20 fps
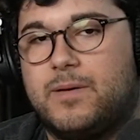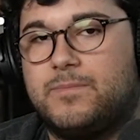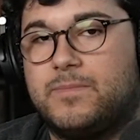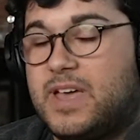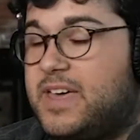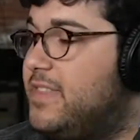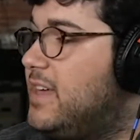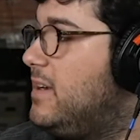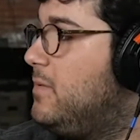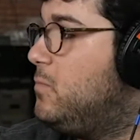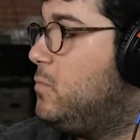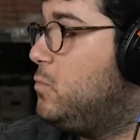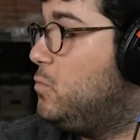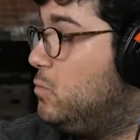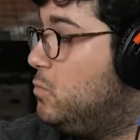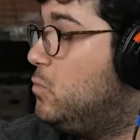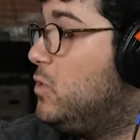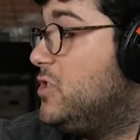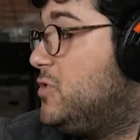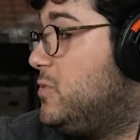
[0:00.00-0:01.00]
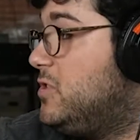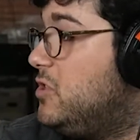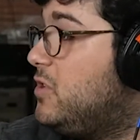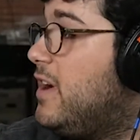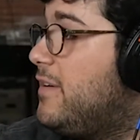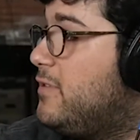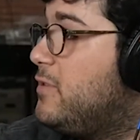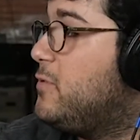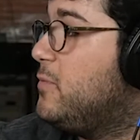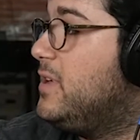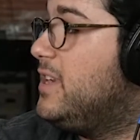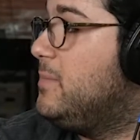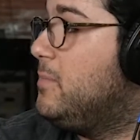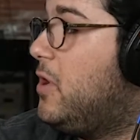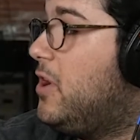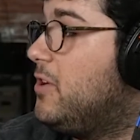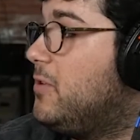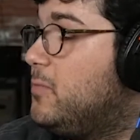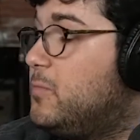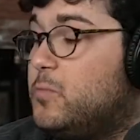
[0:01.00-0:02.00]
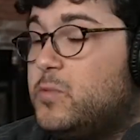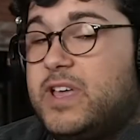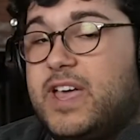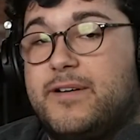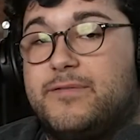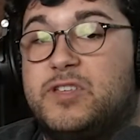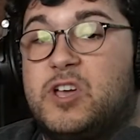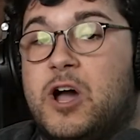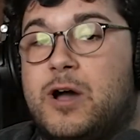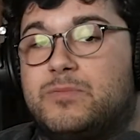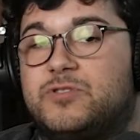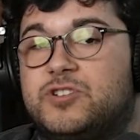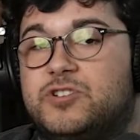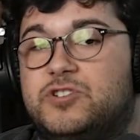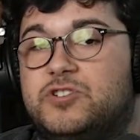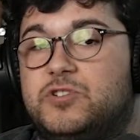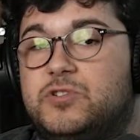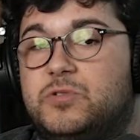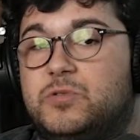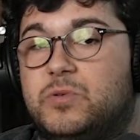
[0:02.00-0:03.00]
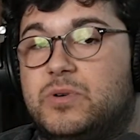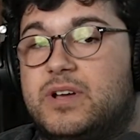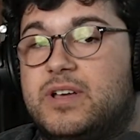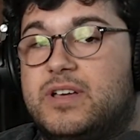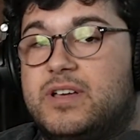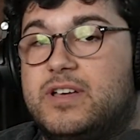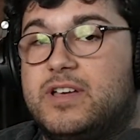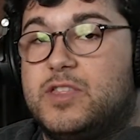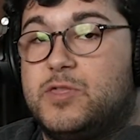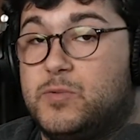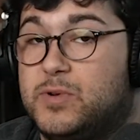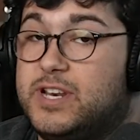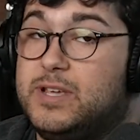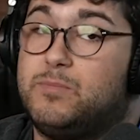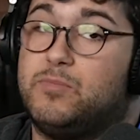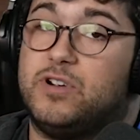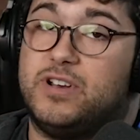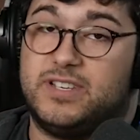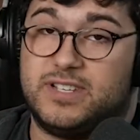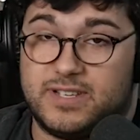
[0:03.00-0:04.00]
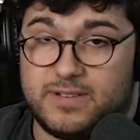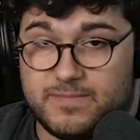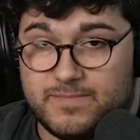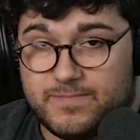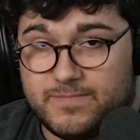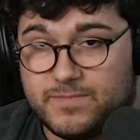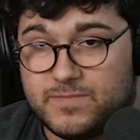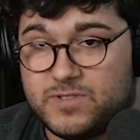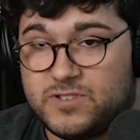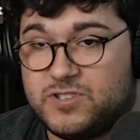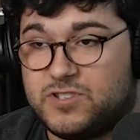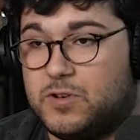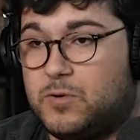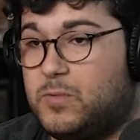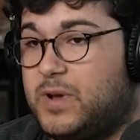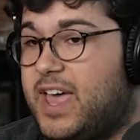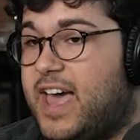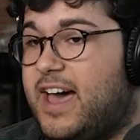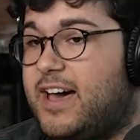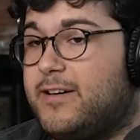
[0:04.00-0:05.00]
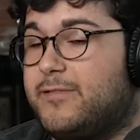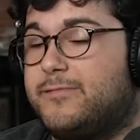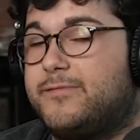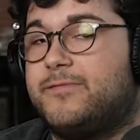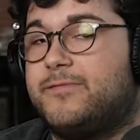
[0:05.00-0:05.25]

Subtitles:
then once we do have the 3D model, we have the option to 3D print it. So we have